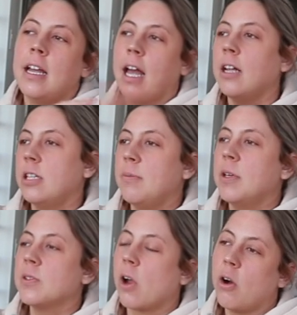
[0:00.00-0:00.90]
healthy
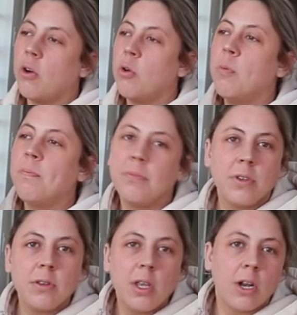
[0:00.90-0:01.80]
meals at
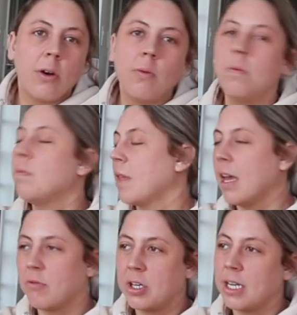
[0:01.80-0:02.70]
home, you know,
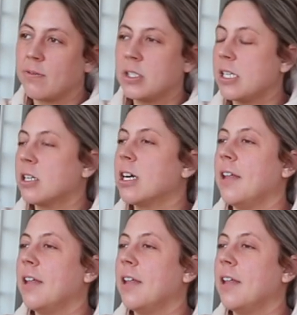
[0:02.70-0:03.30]
every night for dinner.